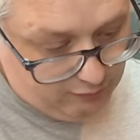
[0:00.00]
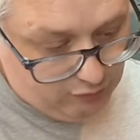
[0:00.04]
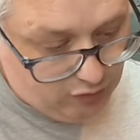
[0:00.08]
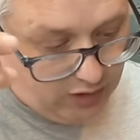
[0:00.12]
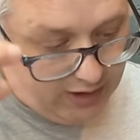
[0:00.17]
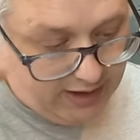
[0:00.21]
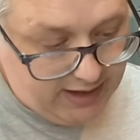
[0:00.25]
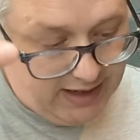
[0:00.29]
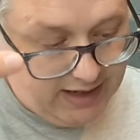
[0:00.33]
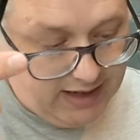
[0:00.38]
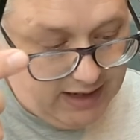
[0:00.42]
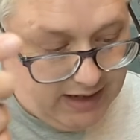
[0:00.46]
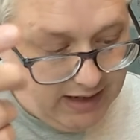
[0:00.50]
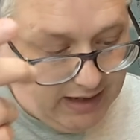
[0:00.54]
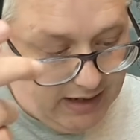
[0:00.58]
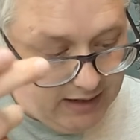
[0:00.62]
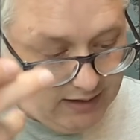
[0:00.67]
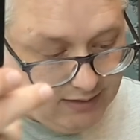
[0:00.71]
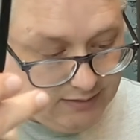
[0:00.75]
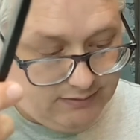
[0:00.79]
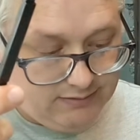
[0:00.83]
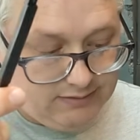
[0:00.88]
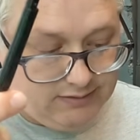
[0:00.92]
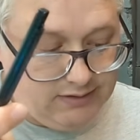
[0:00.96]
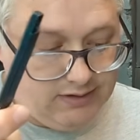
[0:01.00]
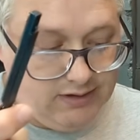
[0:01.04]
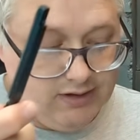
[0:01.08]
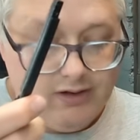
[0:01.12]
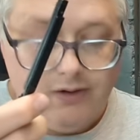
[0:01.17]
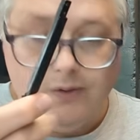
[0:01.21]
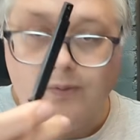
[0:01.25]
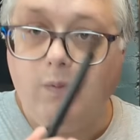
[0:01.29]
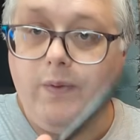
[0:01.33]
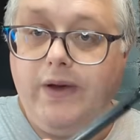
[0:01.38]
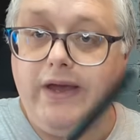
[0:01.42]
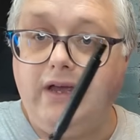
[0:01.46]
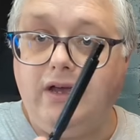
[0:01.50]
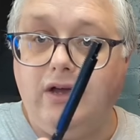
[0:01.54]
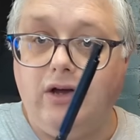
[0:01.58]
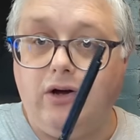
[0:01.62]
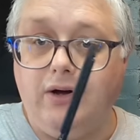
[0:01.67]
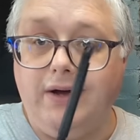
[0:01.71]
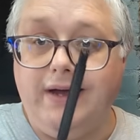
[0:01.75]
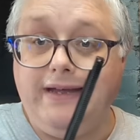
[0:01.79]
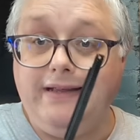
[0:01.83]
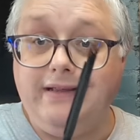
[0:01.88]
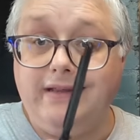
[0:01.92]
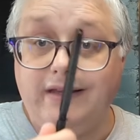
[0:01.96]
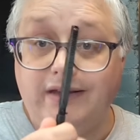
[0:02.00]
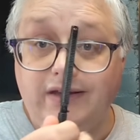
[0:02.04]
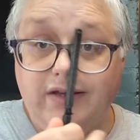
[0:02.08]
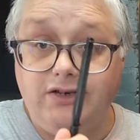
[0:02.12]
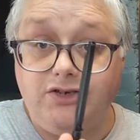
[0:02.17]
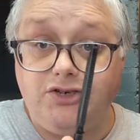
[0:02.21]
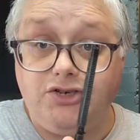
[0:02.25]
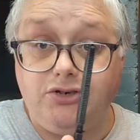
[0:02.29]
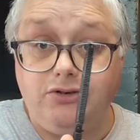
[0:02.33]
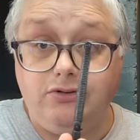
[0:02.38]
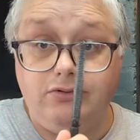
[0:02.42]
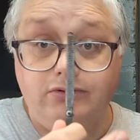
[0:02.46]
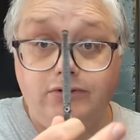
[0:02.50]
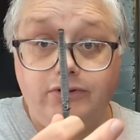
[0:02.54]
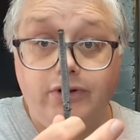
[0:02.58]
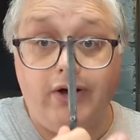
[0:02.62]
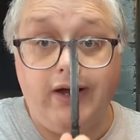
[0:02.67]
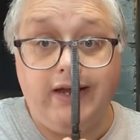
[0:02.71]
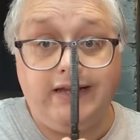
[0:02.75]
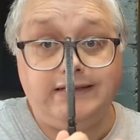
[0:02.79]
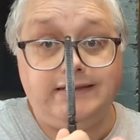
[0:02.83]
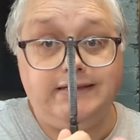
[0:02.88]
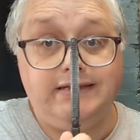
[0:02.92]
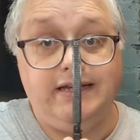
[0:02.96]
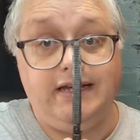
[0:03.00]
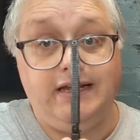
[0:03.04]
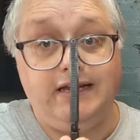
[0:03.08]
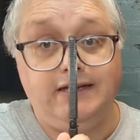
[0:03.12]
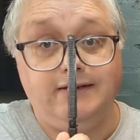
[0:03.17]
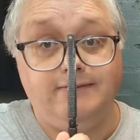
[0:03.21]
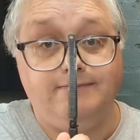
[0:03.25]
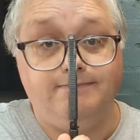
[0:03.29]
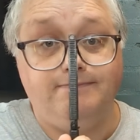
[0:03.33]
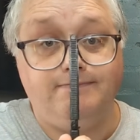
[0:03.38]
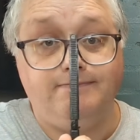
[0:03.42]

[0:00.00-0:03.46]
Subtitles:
right here we got in issue 90,